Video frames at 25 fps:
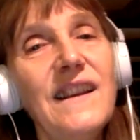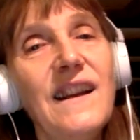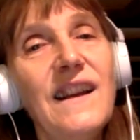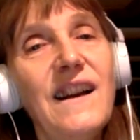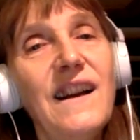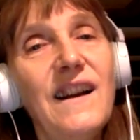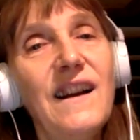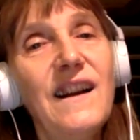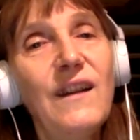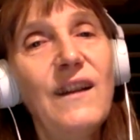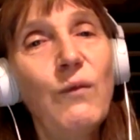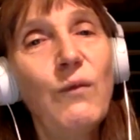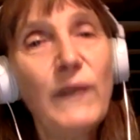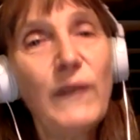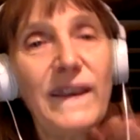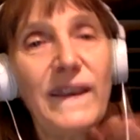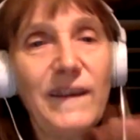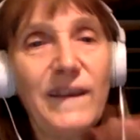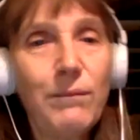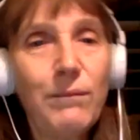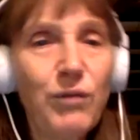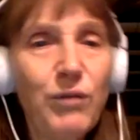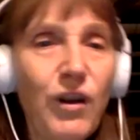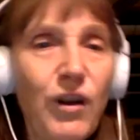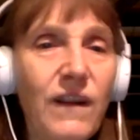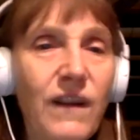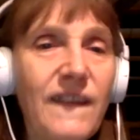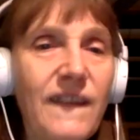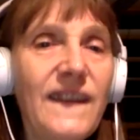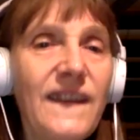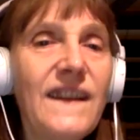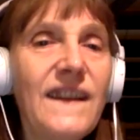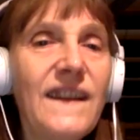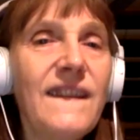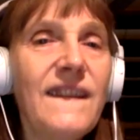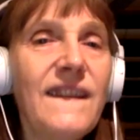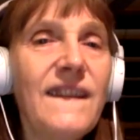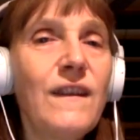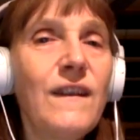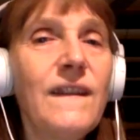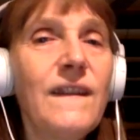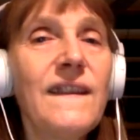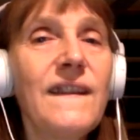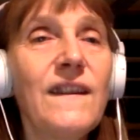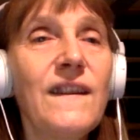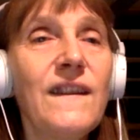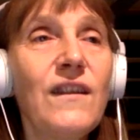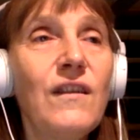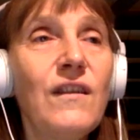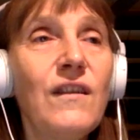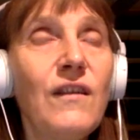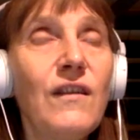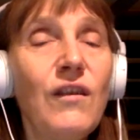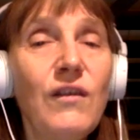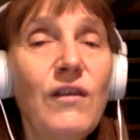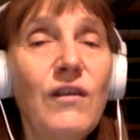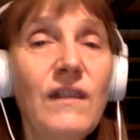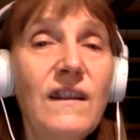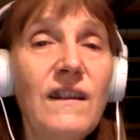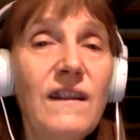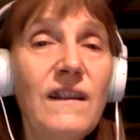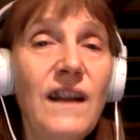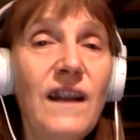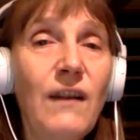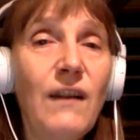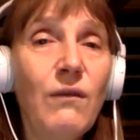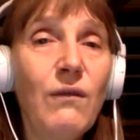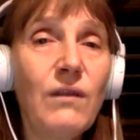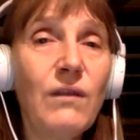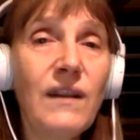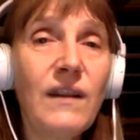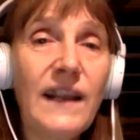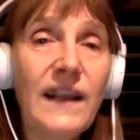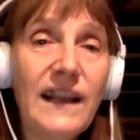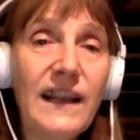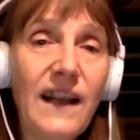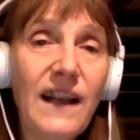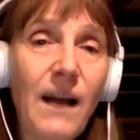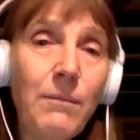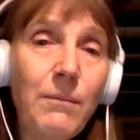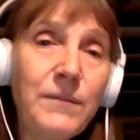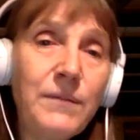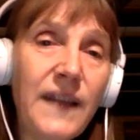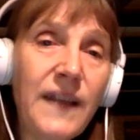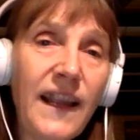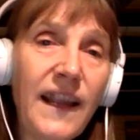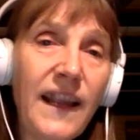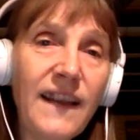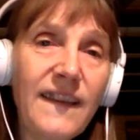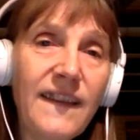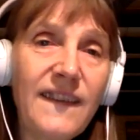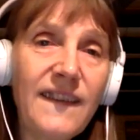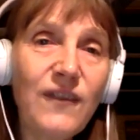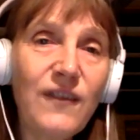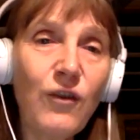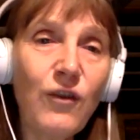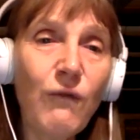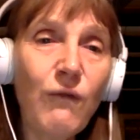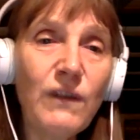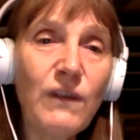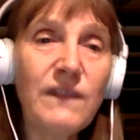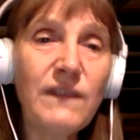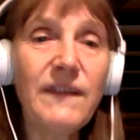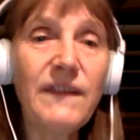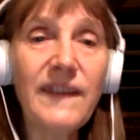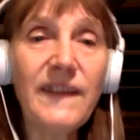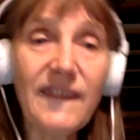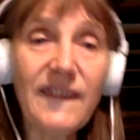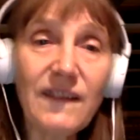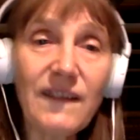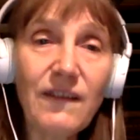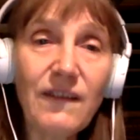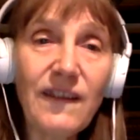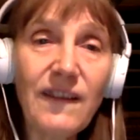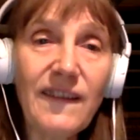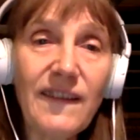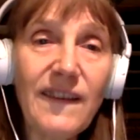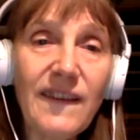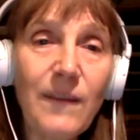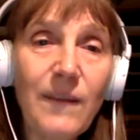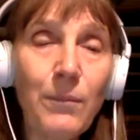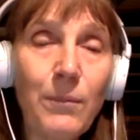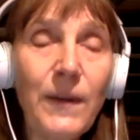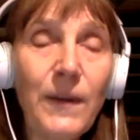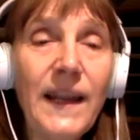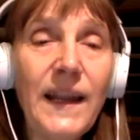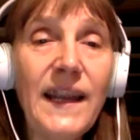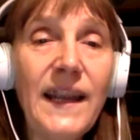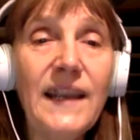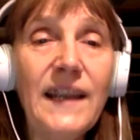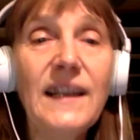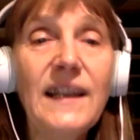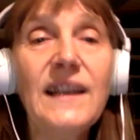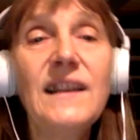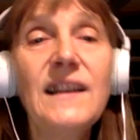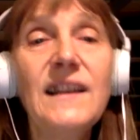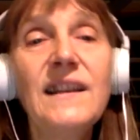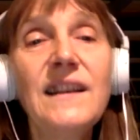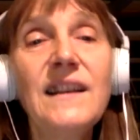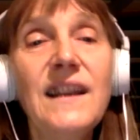what's the process, also all our like updates, you know, what festivals it's playing in,